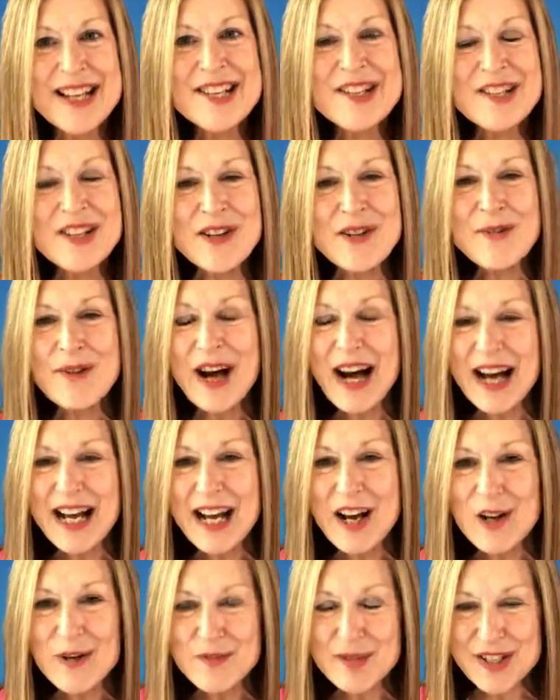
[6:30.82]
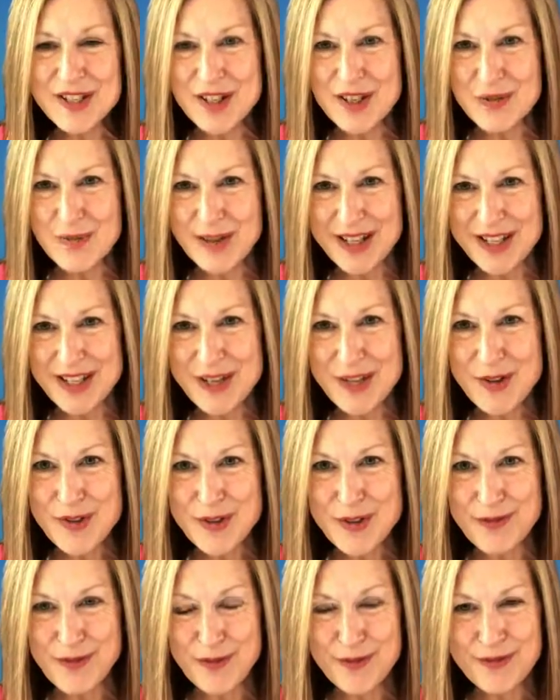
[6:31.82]
So I hope this has been
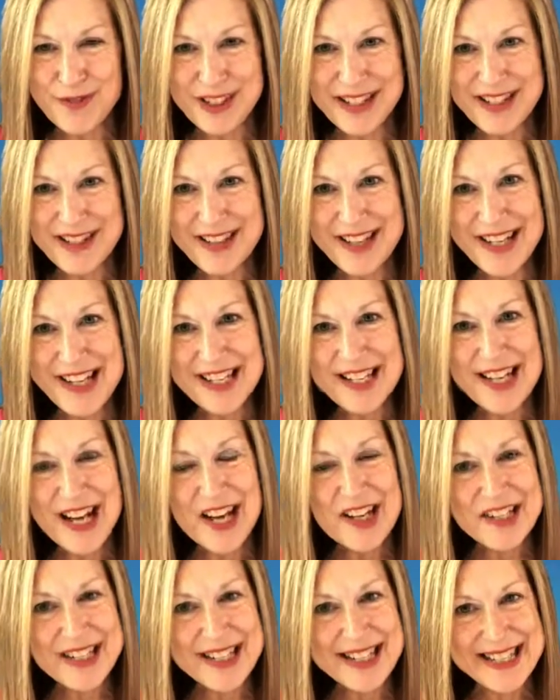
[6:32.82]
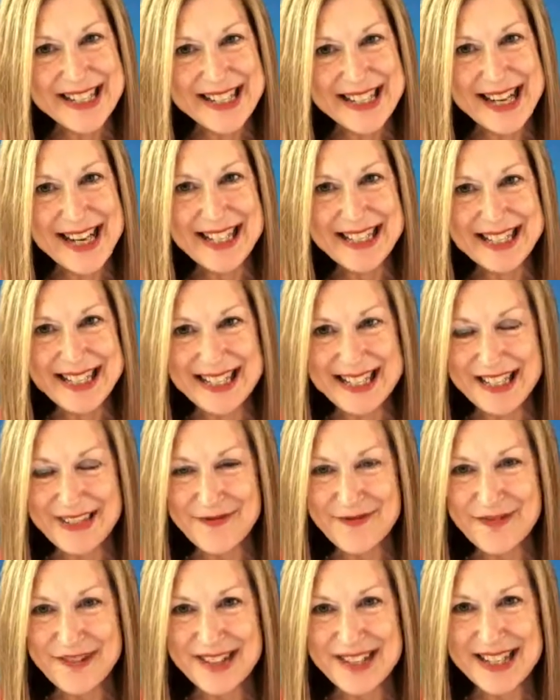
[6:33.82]
useful for you to understand the
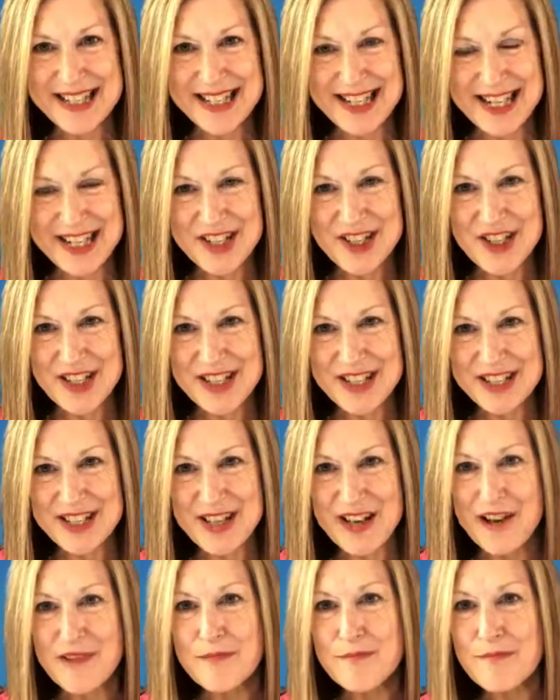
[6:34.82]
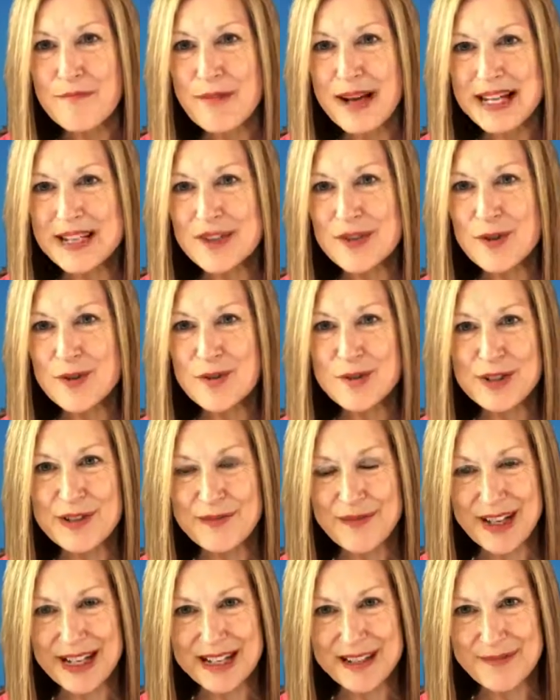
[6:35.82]
different stages of mentor
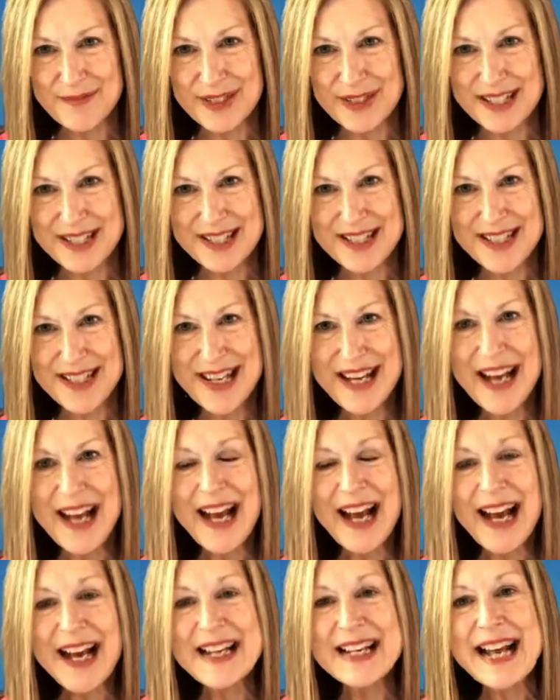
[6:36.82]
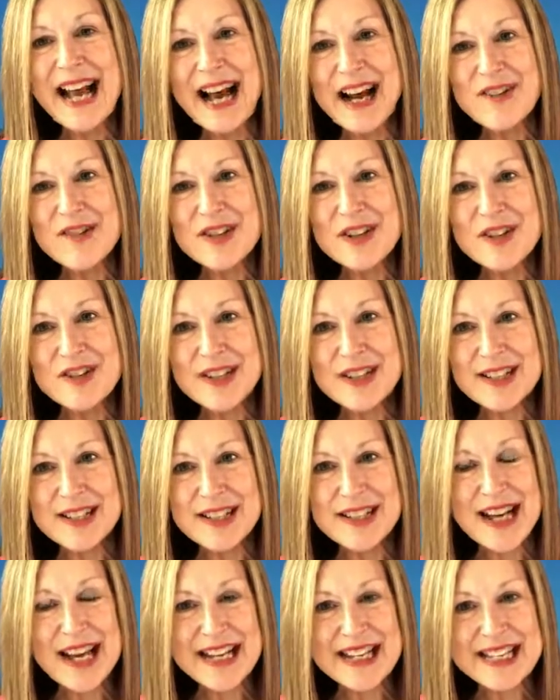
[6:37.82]
development and how you
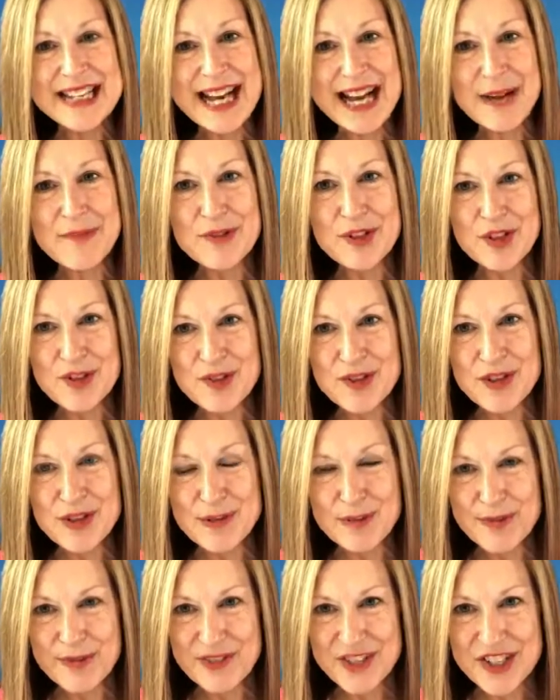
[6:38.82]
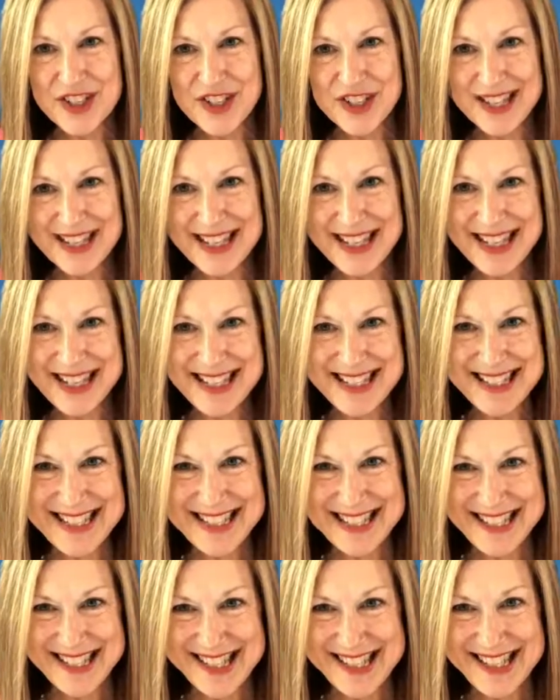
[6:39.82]
can adapt your supervision at
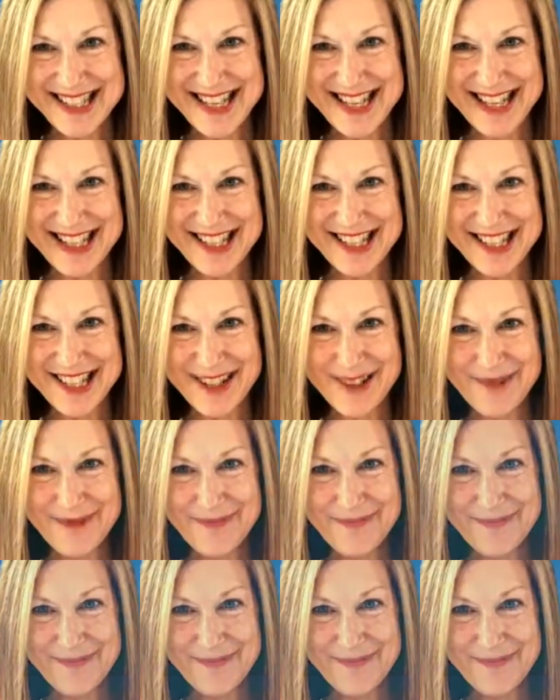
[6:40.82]
each stage.